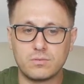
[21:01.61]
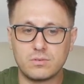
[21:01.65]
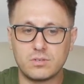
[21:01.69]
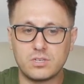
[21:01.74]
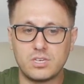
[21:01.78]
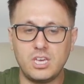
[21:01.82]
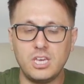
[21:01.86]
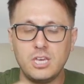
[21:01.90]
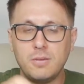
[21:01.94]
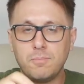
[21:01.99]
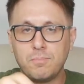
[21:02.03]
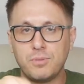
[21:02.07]

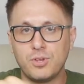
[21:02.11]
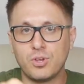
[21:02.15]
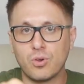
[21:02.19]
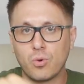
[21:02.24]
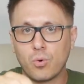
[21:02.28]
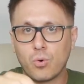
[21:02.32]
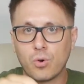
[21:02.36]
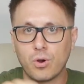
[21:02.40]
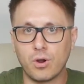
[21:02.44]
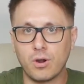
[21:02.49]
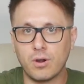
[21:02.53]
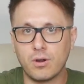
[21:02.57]
keep
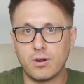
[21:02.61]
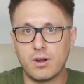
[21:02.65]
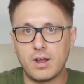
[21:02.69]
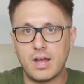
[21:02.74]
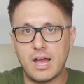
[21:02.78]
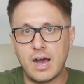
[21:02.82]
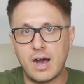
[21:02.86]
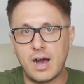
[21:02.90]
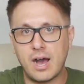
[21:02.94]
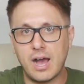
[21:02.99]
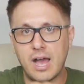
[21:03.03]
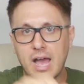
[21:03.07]
your
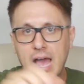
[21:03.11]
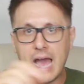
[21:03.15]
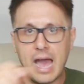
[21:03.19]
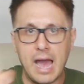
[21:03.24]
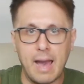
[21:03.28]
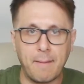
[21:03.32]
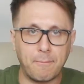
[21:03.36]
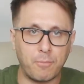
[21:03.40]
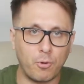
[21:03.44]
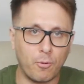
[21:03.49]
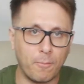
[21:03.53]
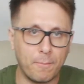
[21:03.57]

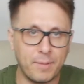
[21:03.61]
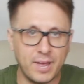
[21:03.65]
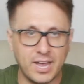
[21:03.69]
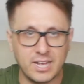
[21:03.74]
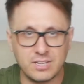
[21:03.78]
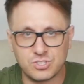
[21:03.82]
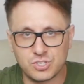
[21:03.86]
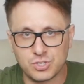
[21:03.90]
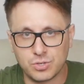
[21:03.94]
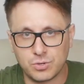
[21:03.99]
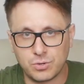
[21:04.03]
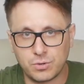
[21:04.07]
Apple
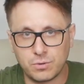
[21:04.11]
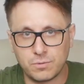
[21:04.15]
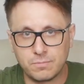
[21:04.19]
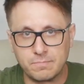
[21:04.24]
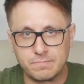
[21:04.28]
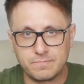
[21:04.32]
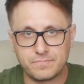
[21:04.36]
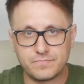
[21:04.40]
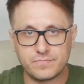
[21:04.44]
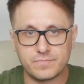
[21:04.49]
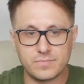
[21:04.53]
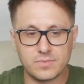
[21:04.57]
Pencil